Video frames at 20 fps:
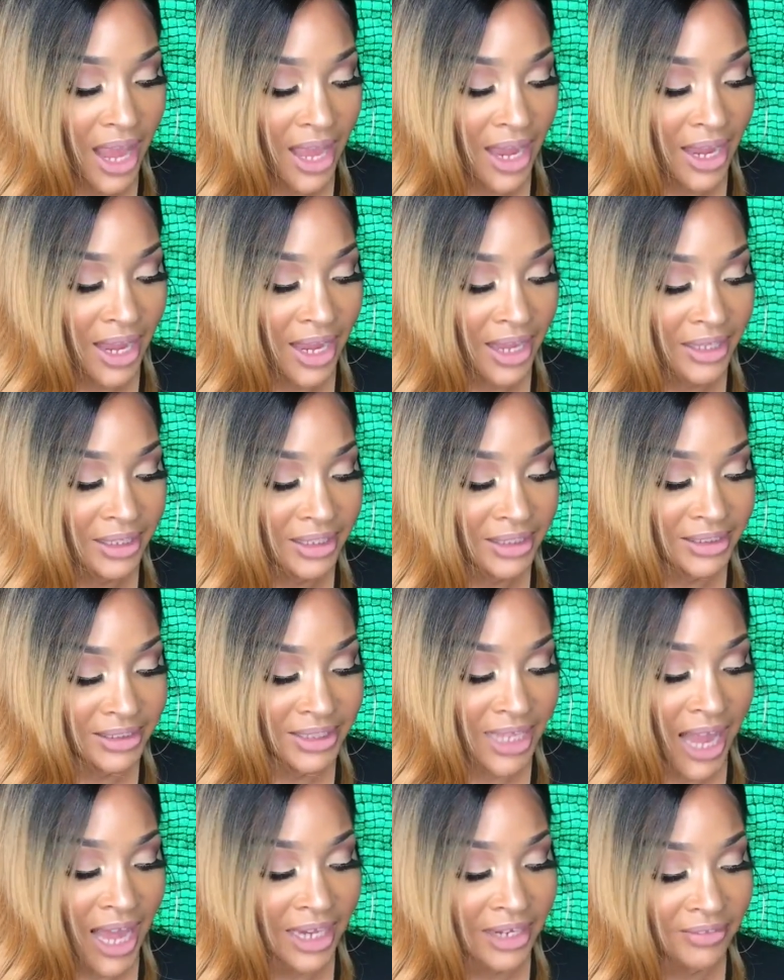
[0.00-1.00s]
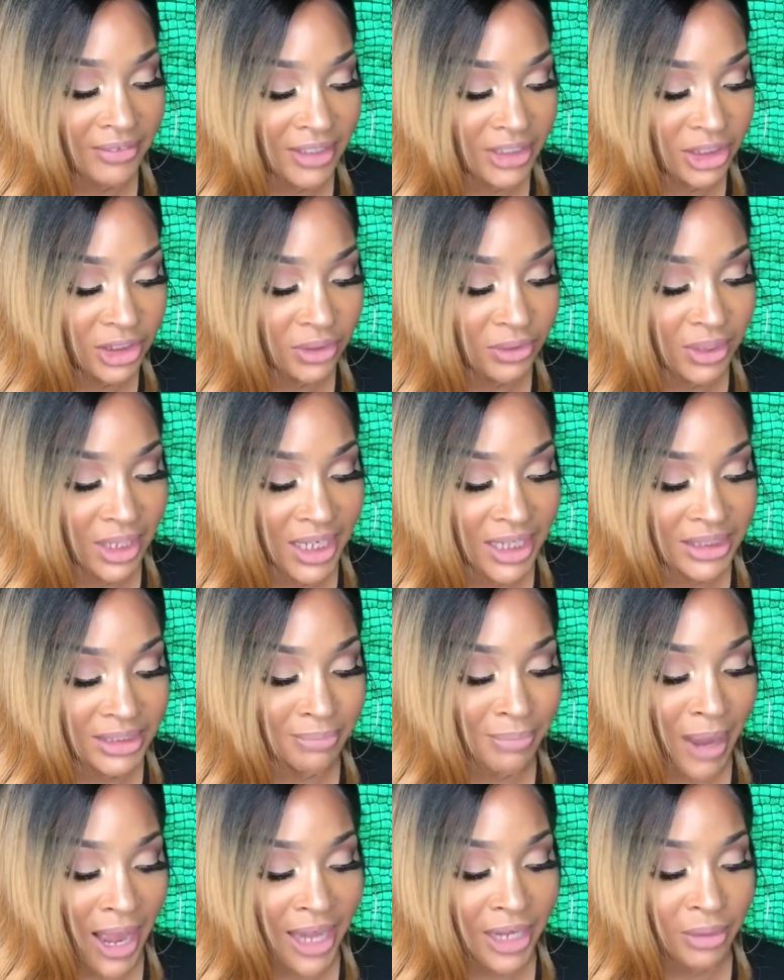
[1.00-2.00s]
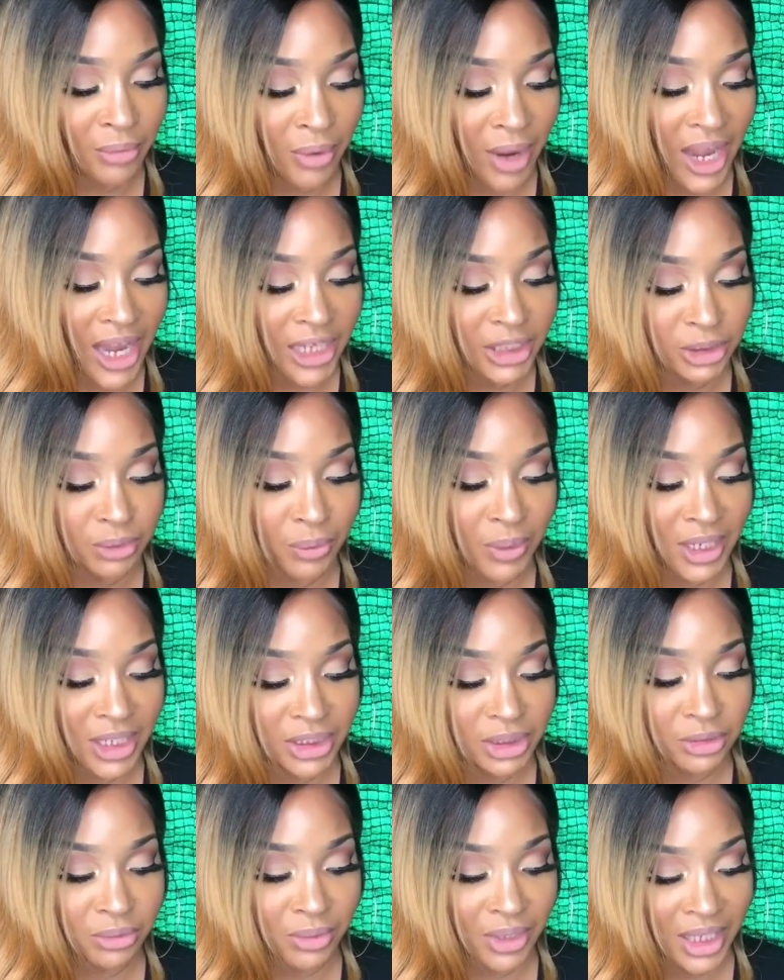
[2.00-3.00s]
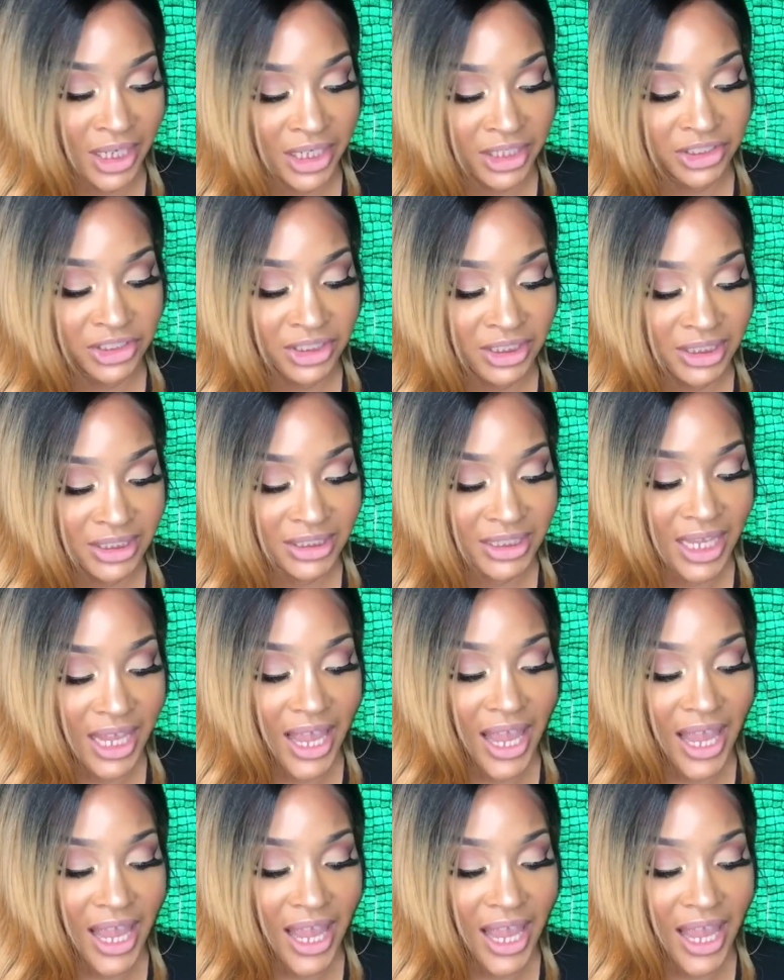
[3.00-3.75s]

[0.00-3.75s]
and the style of this unit is body weight 22 inches,